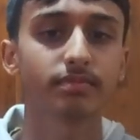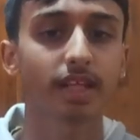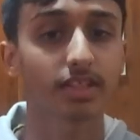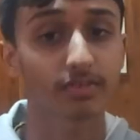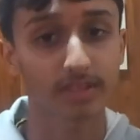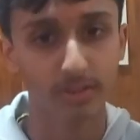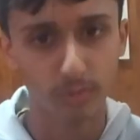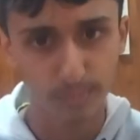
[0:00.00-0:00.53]
That's
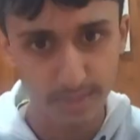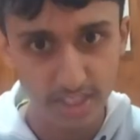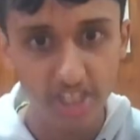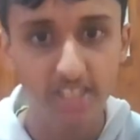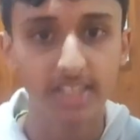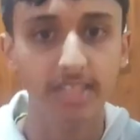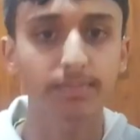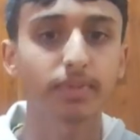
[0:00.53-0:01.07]
what the
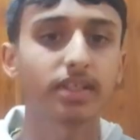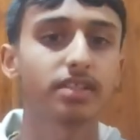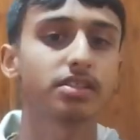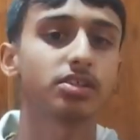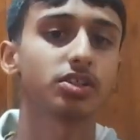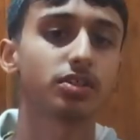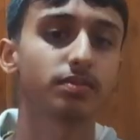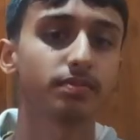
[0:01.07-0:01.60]
Upanishads
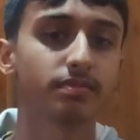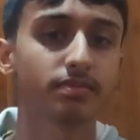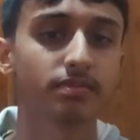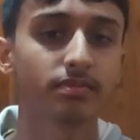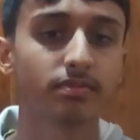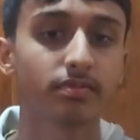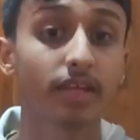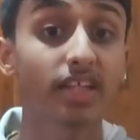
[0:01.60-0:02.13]
preached.
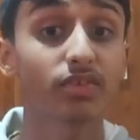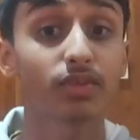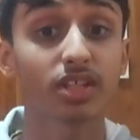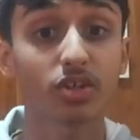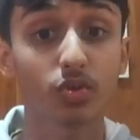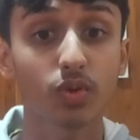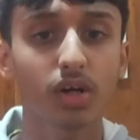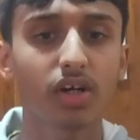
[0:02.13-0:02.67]
That's what
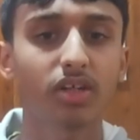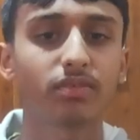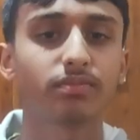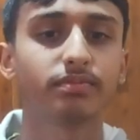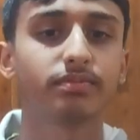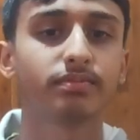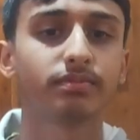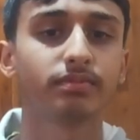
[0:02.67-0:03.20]
you are.
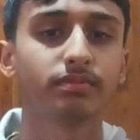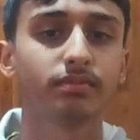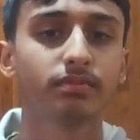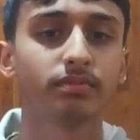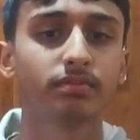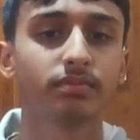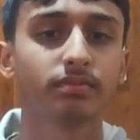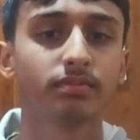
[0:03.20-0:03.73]

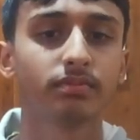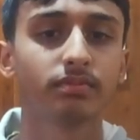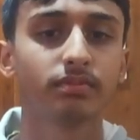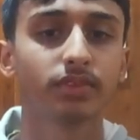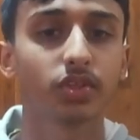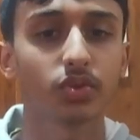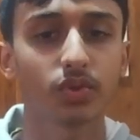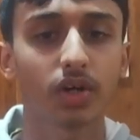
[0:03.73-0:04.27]

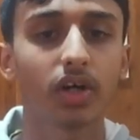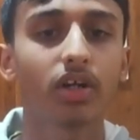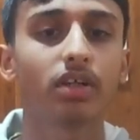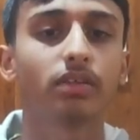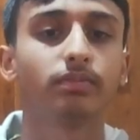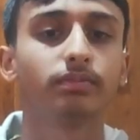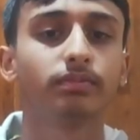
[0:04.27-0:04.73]
You are